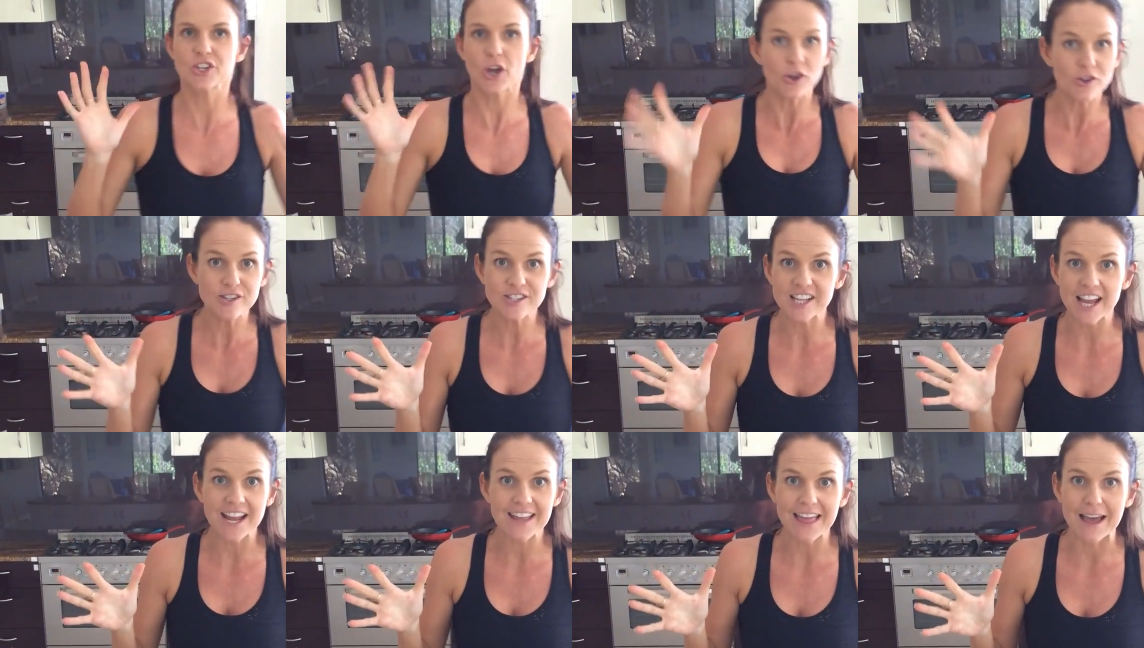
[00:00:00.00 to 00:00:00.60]
don't
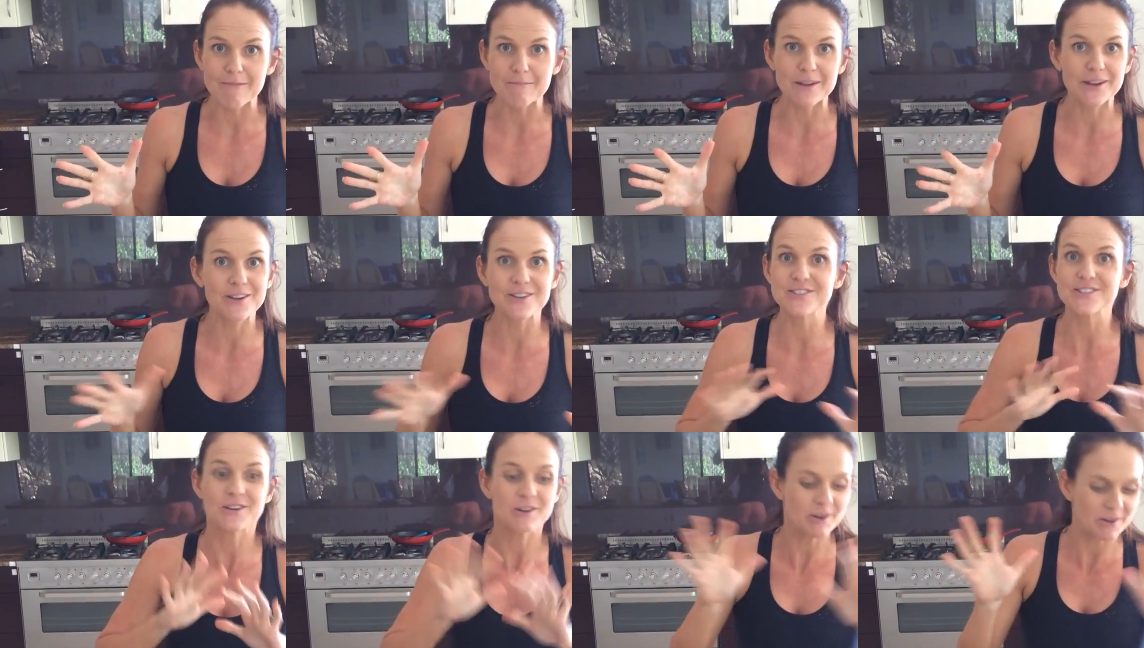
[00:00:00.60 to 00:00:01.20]
say that,
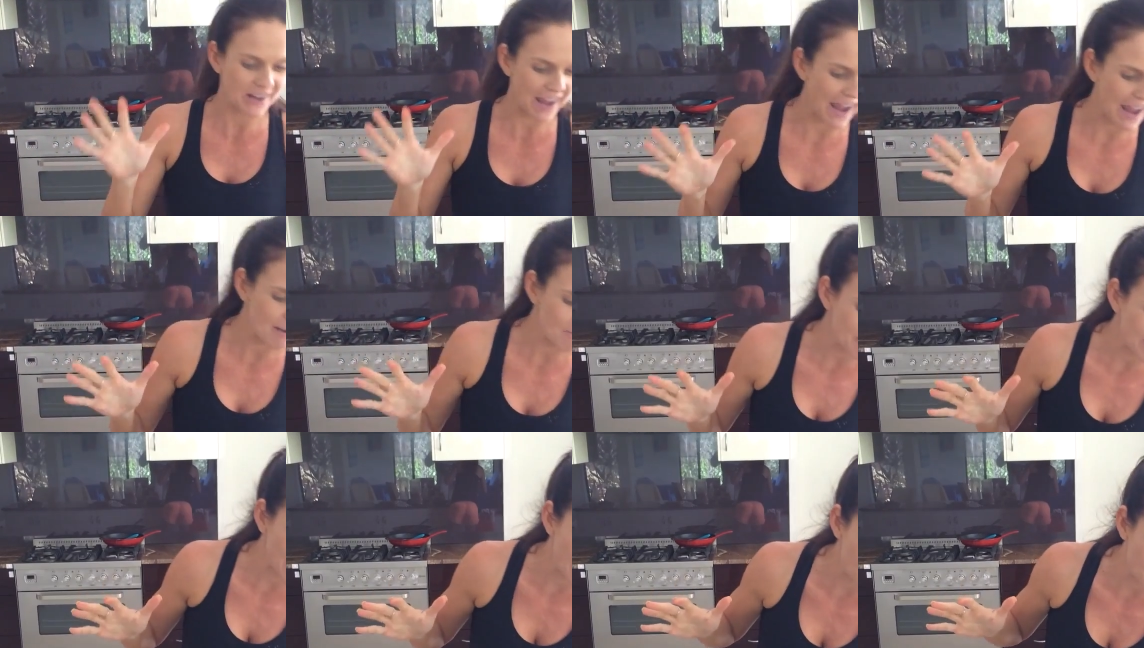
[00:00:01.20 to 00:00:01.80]
because you can
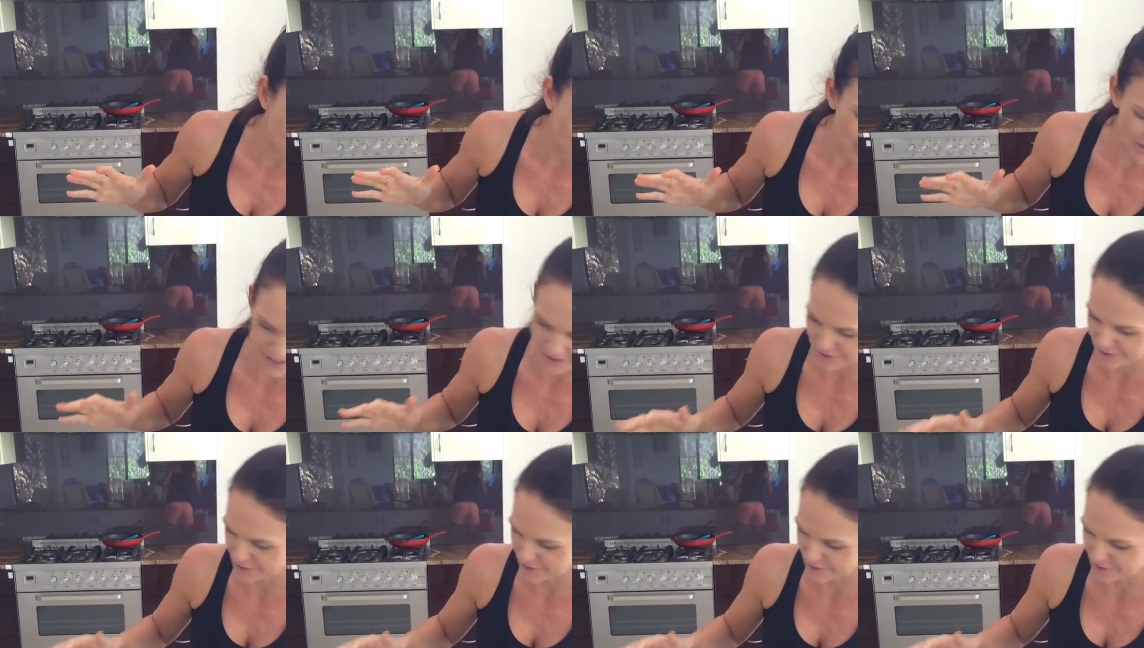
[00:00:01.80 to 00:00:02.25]
become a great